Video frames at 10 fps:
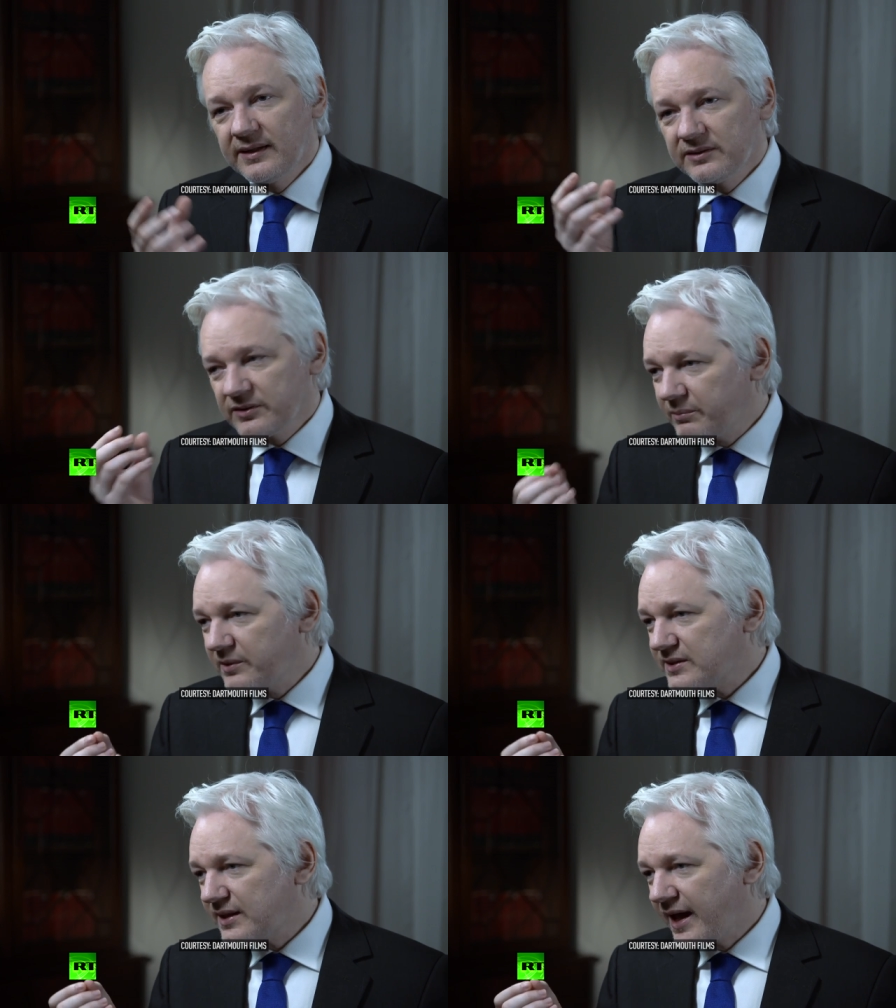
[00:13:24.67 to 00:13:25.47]
Trump
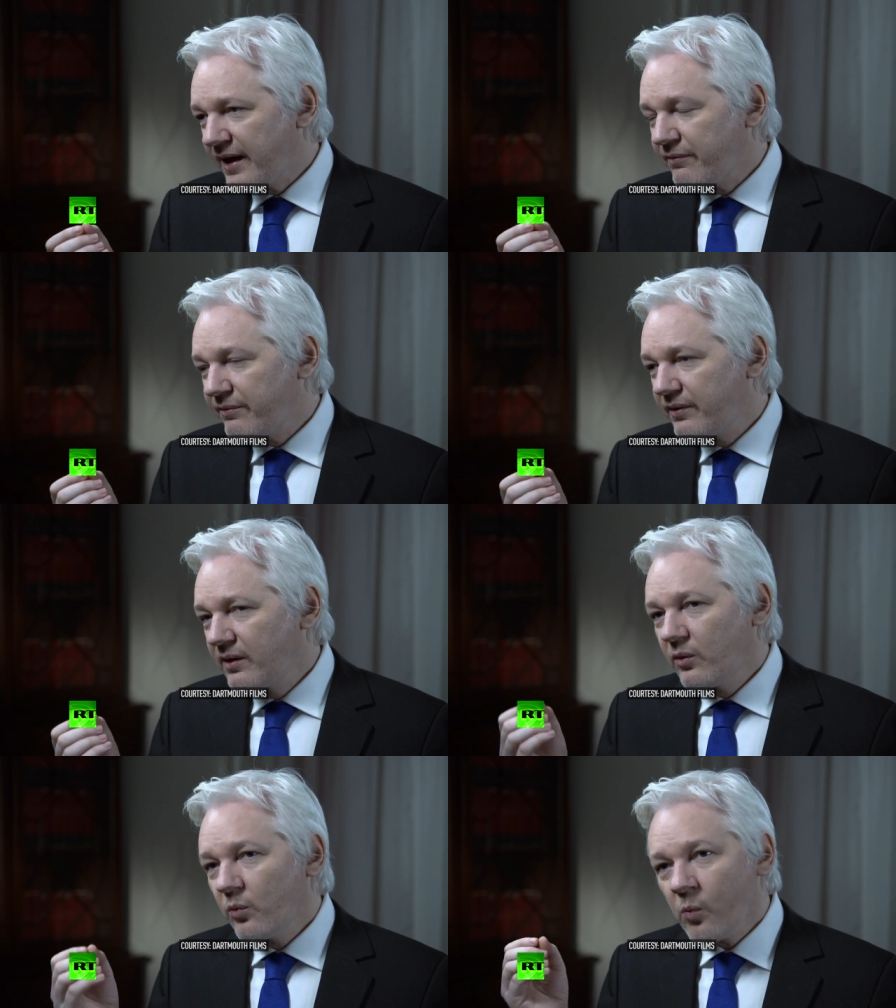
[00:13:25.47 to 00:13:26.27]
doesn't have
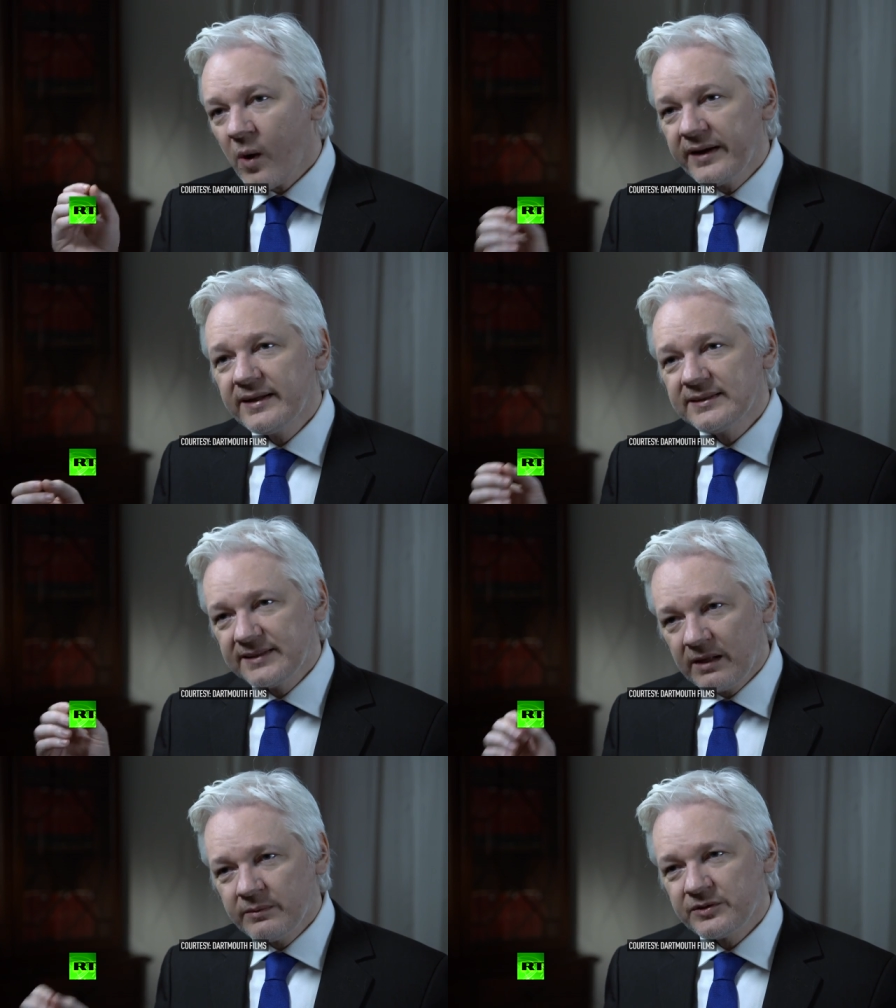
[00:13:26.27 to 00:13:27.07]
one
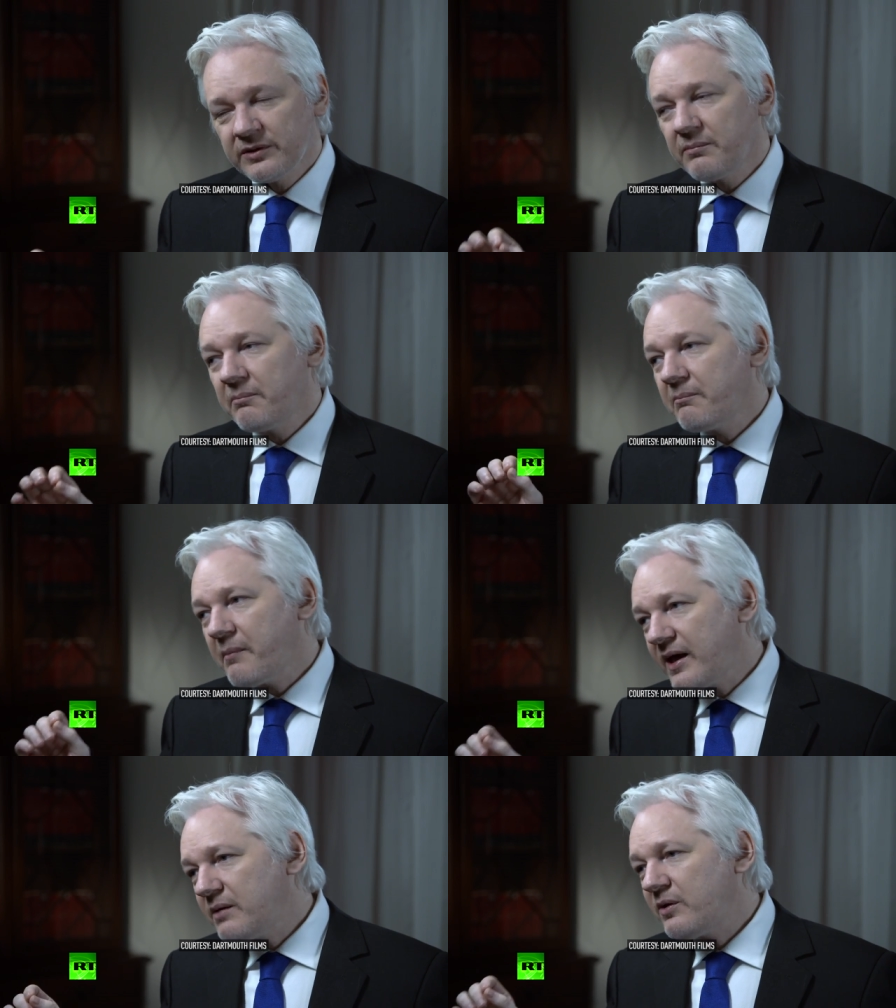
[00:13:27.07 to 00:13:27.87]
establishment,
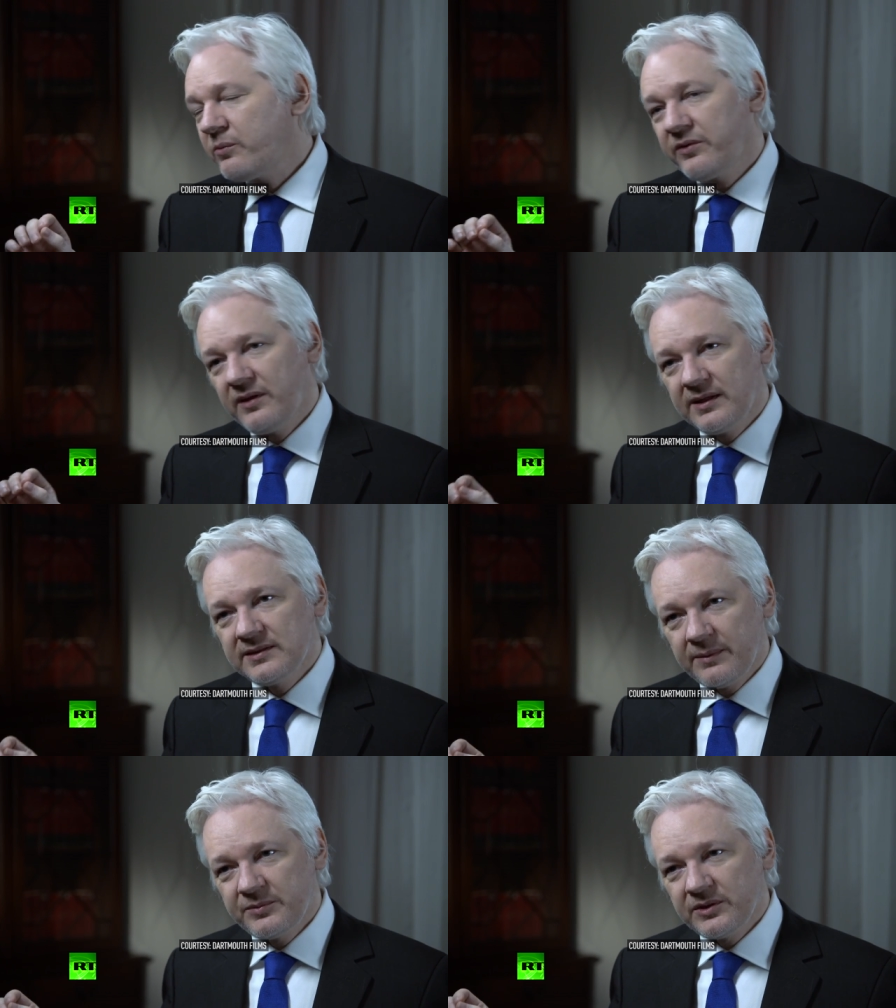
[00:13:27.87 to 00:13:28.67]
maybe with the
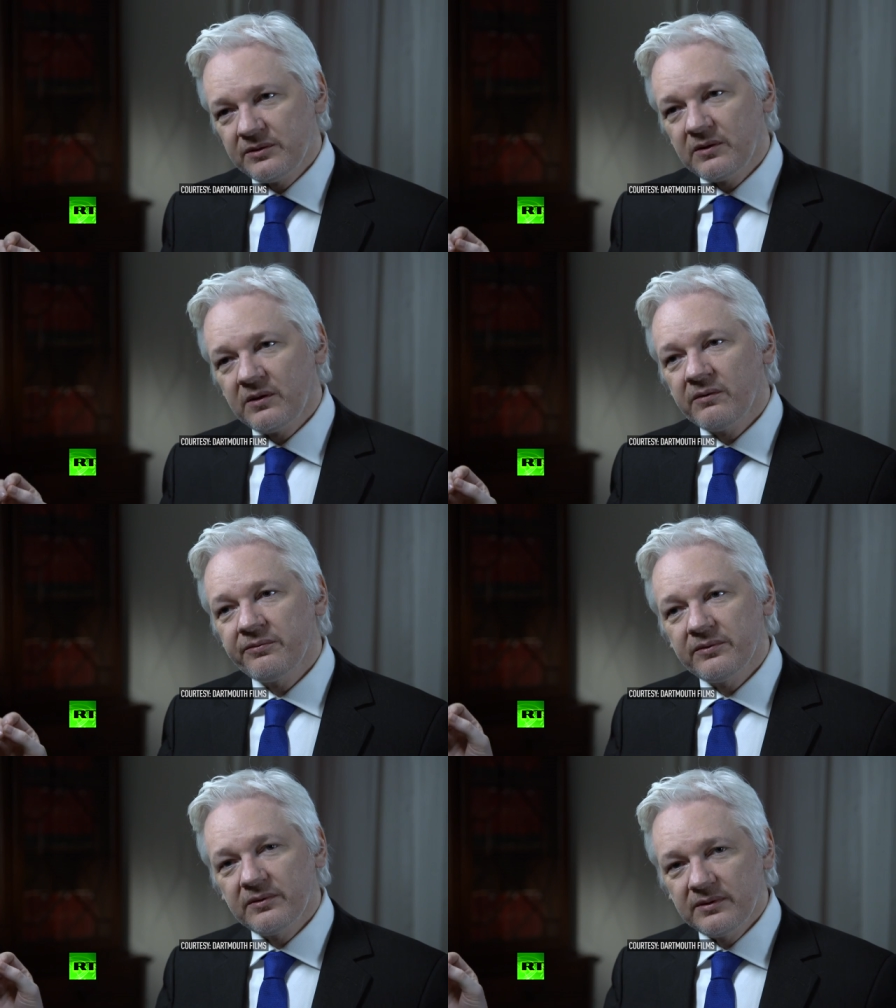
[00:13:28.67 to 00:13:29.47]
exception of